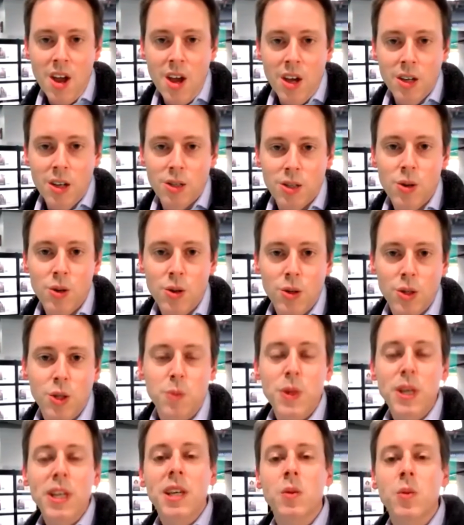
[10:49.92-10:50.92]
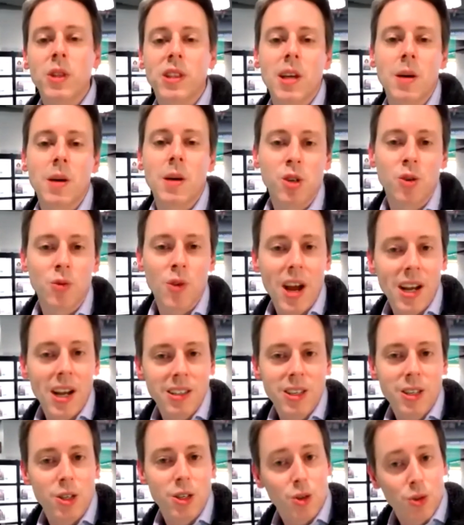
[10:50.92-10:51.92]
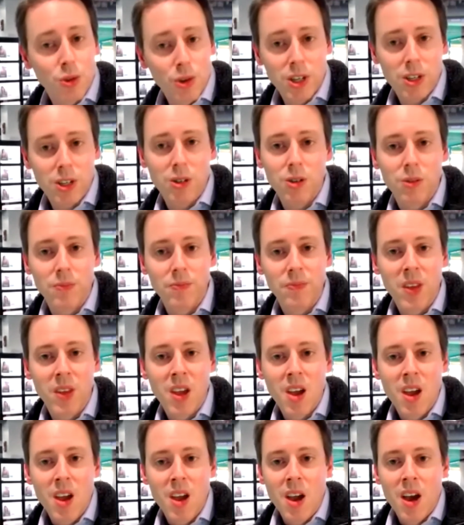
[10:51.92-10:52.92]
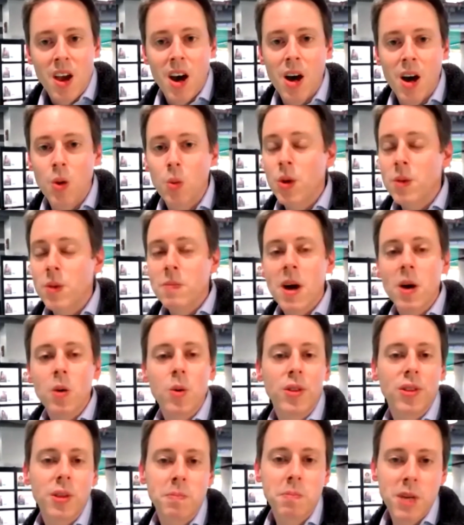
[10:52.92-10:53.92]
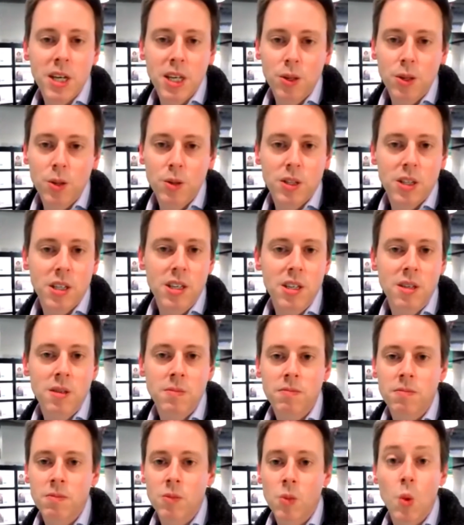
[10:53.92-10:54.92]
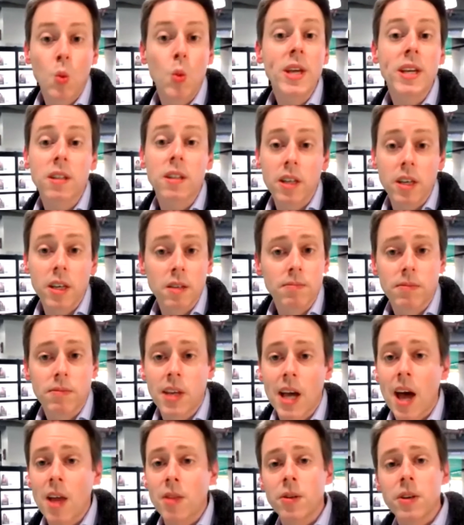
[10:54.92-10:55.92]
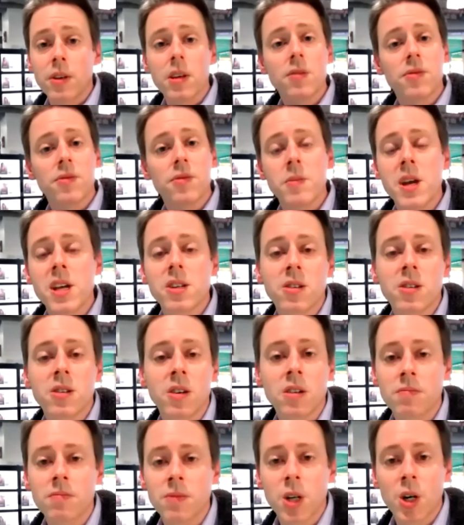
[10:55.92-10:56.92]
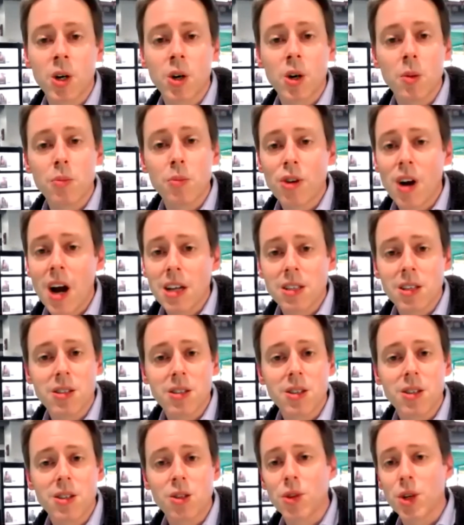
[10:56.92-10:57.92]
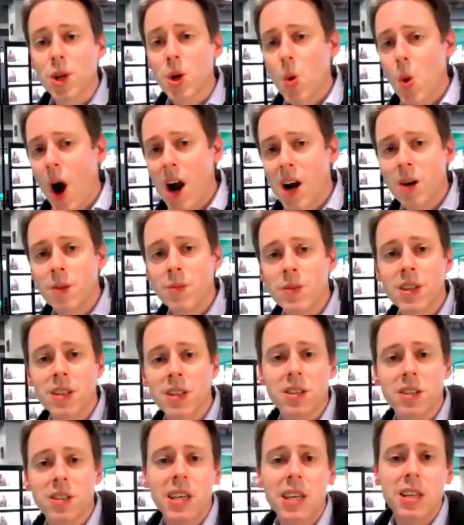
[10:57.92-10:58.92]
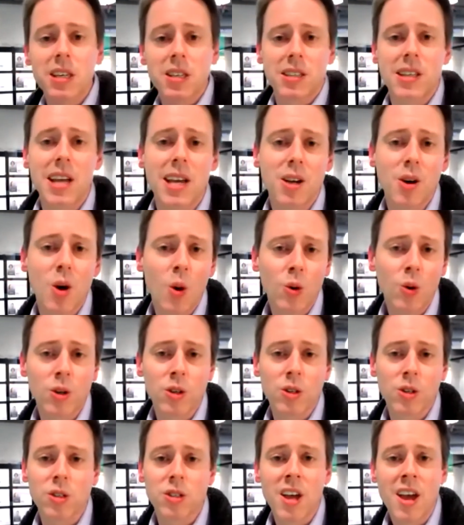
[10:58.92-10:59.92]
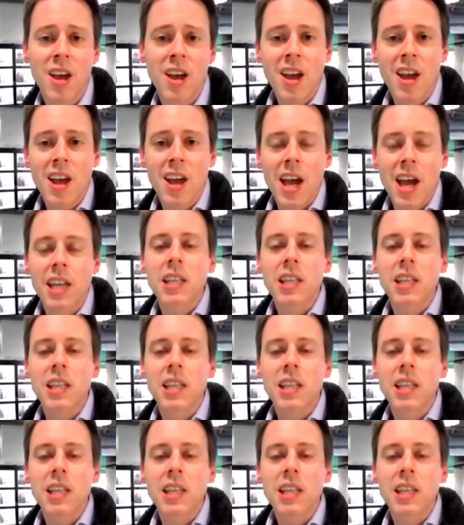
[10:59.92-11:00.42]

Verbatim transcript: So, speaking with them directly is critical uh, we met with the MICU team weekly, gathering information on current processes, requirements, key stakeholders, and